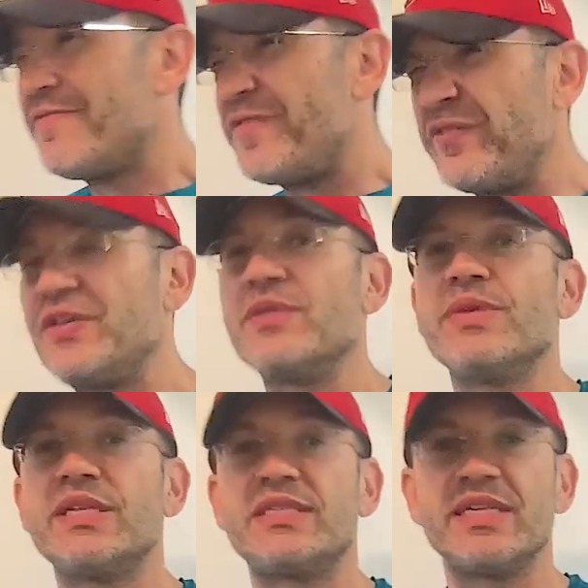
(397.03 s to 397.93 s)
15
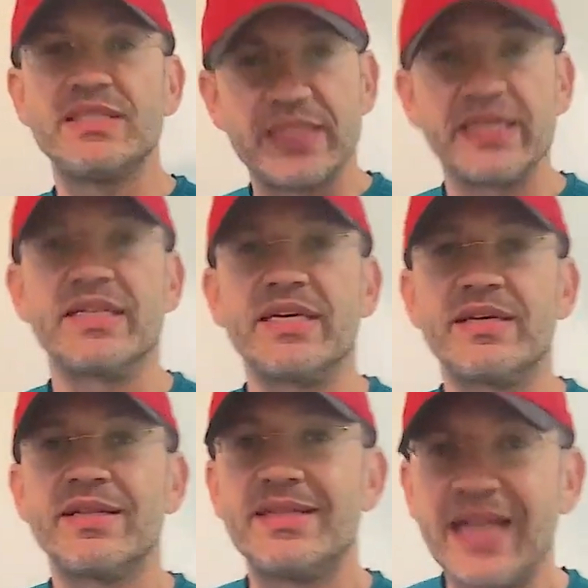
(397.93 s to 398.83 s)
minutes in, tingling.
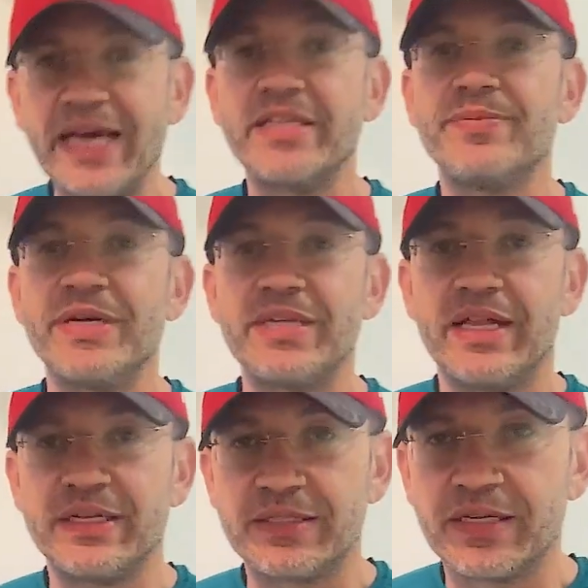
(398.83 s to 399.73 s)
Like the
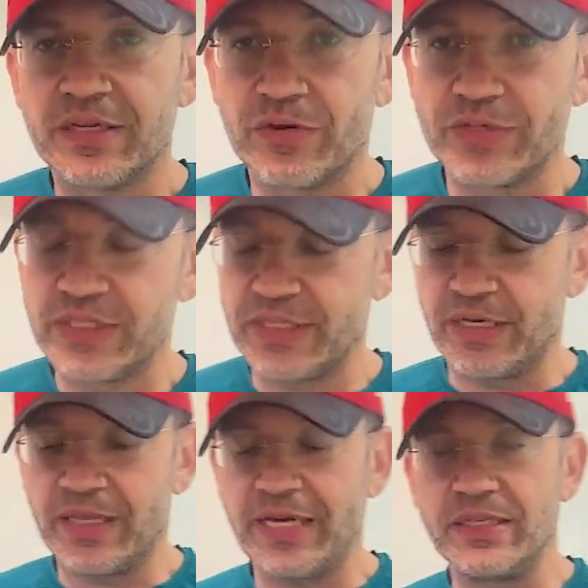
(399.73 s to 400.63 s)
betaine tingling on this
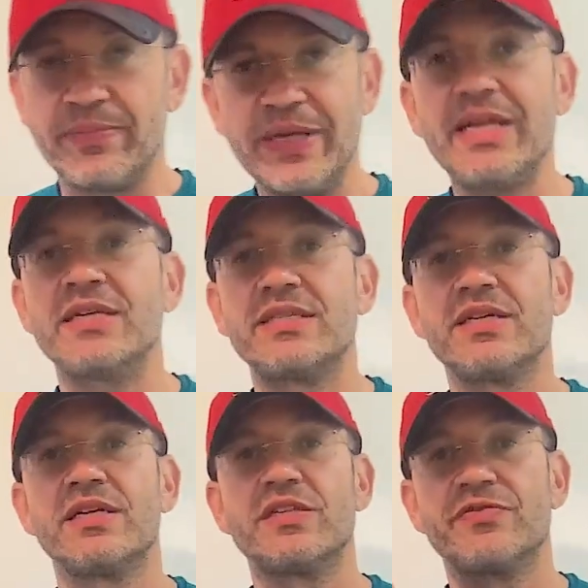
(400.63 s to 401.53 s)
thing. Like the betaine
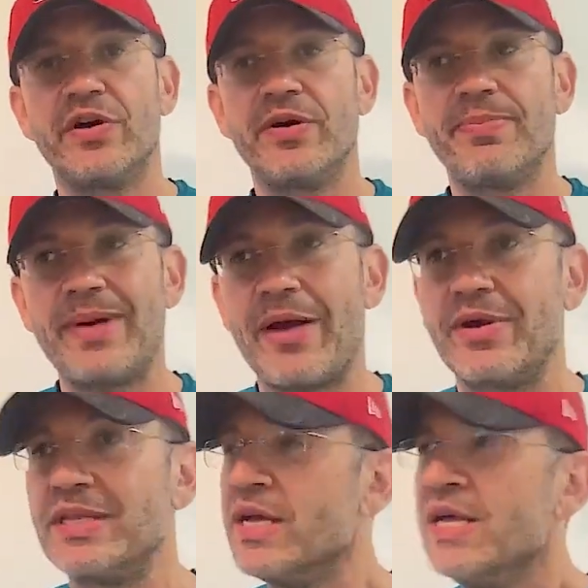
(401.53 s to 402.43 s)
tingling is very
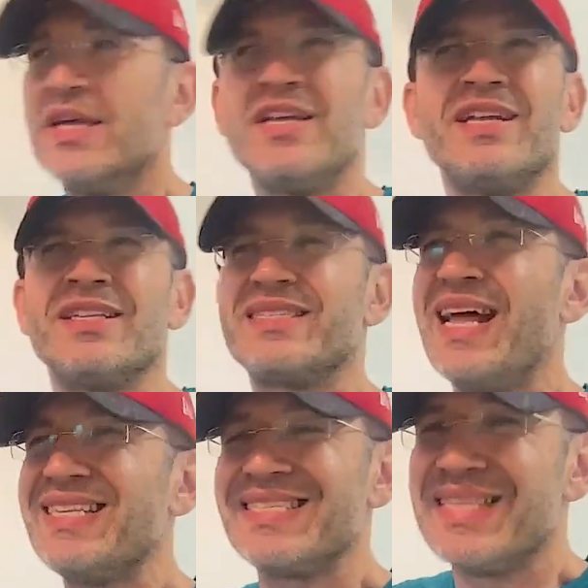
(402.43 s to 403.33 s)
apparent. It's
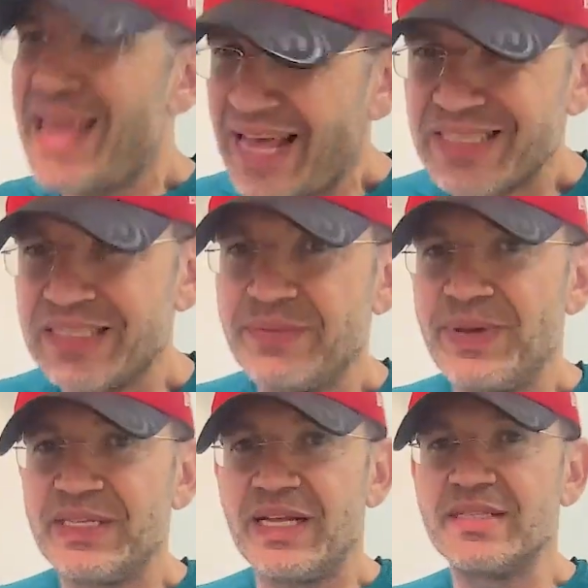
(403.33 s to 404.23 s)
not nasty
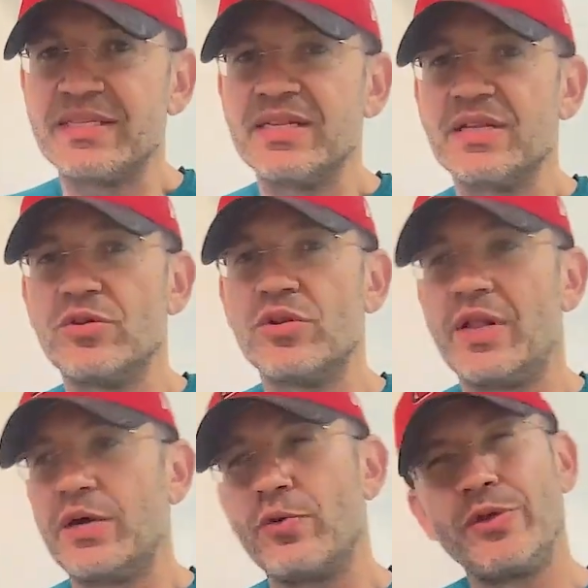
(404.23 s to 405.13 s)
betaine tingling, you know,
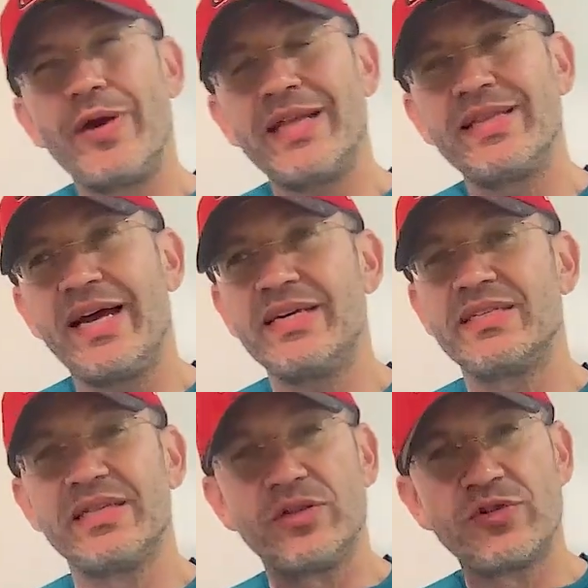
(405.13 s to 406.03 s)
like when you add
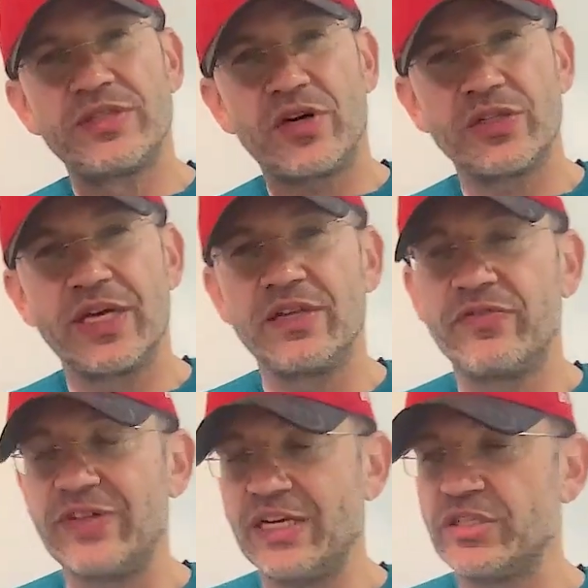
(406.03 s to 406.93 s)
niacin and you start getting
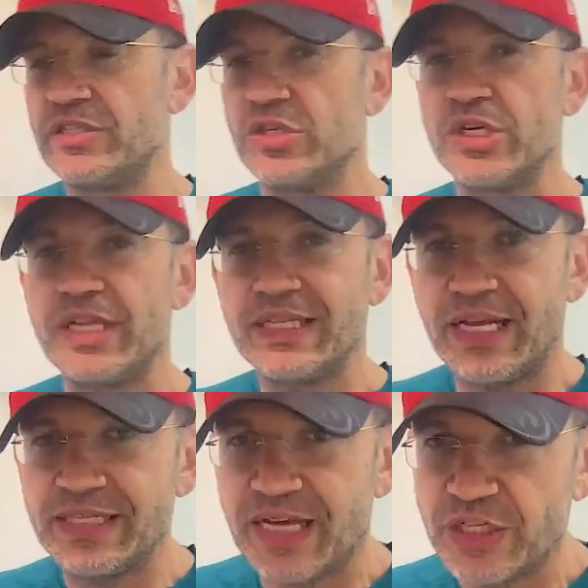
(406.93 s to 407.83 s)
flashes and shit like
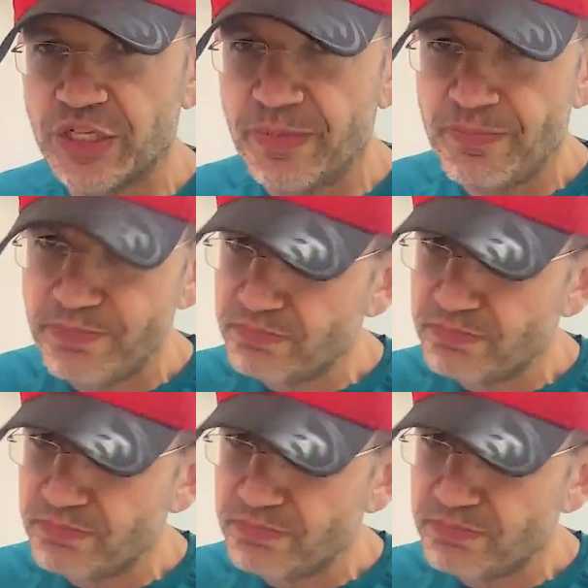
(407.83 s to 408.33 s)
that. It's actually